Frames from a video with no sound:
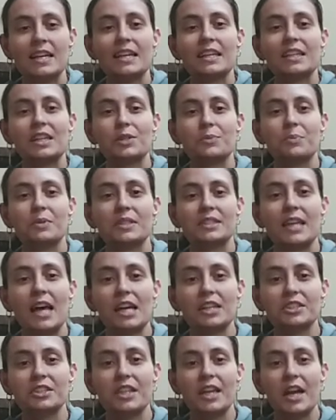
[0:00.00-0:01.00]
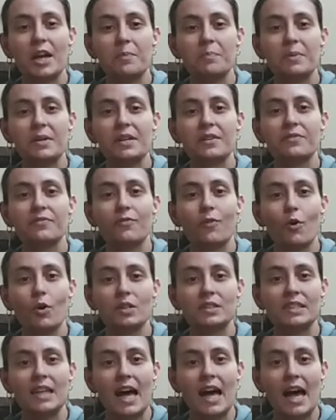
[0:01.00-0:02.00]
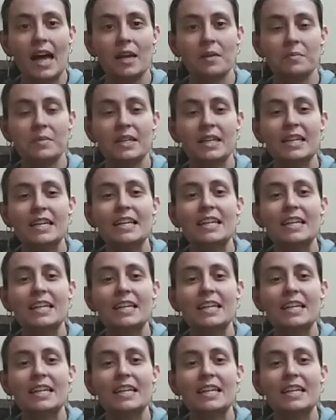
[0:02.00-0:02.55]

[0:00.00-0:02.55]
because massage therapy full time